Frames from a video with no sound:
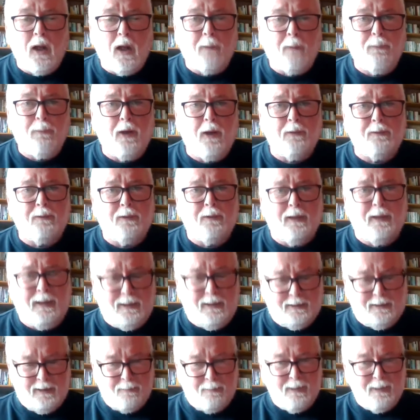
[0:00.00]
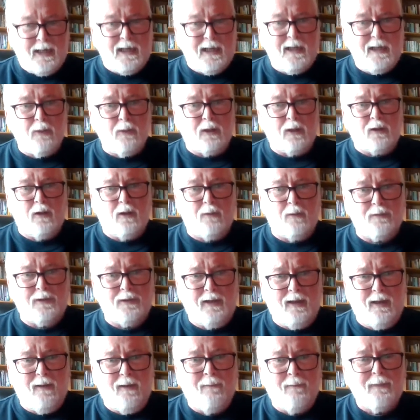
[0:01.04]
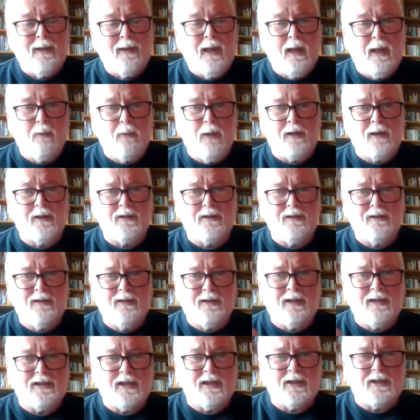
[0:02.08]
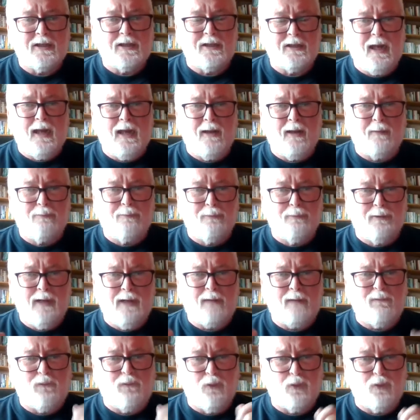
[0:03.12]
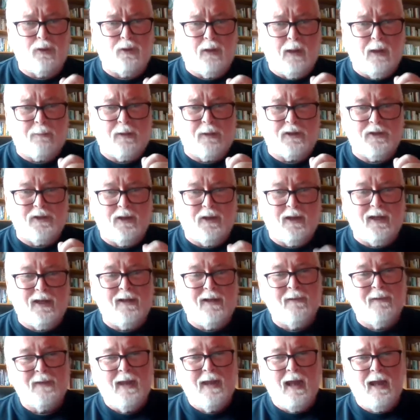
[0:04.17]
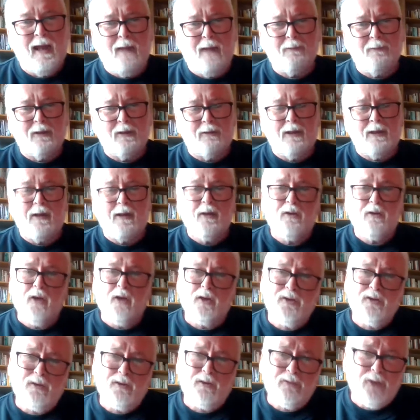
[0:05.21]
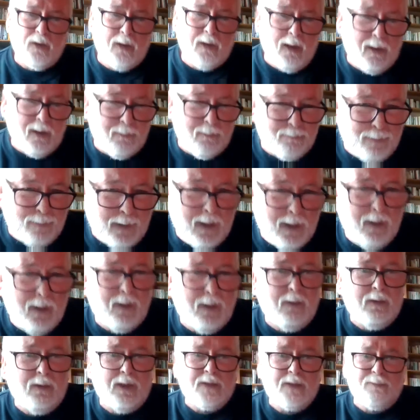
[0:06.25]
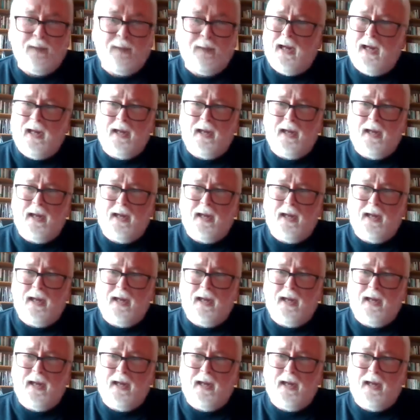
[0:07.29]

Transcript: about the me when it comes to it. This is a great photo opportunity. Now, Jude, pardon this, but I